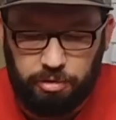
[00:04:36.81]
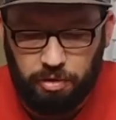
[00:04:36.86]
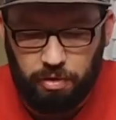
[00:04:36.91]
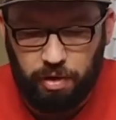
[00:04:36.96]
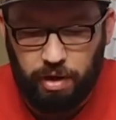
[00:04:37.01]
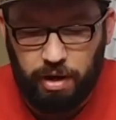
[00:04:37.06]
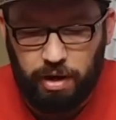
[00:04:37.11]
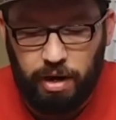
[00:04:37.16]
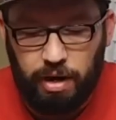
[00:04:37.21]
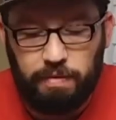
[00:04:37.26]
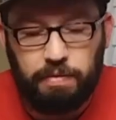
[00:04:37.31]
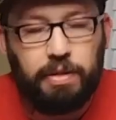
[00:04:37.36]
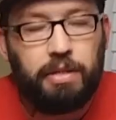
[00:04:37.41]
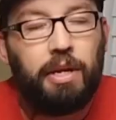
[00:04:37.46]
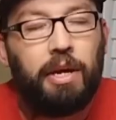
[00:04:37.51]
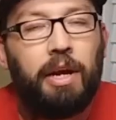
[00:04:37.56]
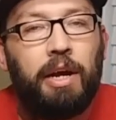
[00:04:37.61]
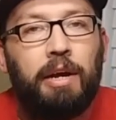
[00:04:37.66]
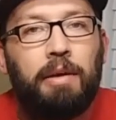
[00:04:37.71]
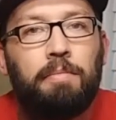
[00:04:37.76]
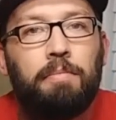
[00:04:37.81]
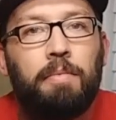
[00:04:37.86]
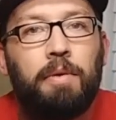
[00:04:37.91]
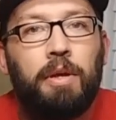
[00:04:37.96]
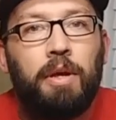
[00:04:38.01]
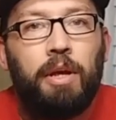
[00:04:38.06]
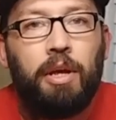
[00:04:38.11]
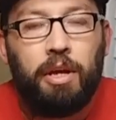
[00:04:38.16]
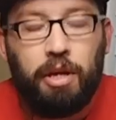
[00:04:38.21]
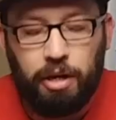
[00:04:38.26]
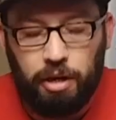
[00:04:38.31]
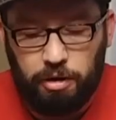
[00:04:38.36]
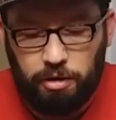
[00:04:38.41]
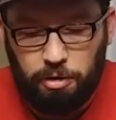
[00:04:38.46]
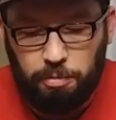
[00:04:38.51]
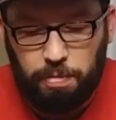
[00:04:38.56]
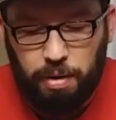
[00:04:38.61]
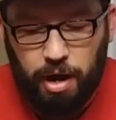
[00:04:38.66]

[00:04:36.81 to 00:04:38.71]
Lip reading: So every time, you